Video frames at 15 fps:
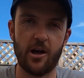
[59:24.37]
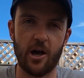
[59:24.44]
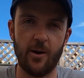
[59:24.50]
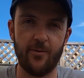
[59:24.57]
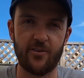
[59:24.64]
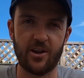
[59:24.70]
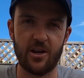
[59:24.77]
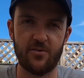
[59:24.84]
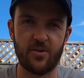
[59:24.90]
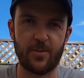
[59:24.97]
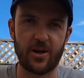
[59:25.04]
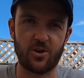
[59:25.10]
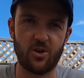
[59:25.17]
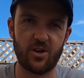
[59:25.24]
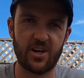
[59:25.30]
Hope you had a lovely
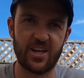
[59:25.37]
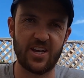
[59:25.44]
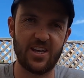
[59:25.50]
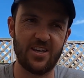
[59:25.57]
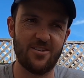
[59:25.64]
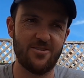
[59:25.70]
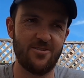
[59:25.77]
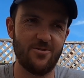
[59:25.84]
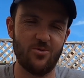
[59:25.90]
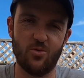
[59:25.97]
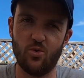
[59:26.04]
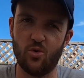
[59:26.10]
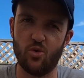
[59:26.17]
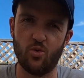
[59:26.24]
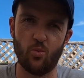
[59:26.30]
bank holiday,
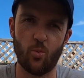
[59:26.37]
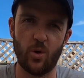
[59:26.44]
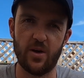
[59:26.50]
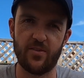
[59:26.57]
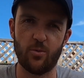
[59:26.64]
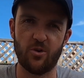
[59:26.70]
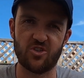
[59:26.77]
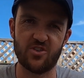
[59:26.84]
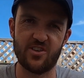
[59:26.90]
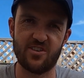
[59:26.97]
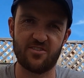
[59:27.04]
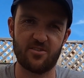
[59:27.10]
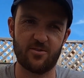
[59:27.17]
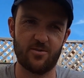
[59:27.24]
or whenever you're watching this.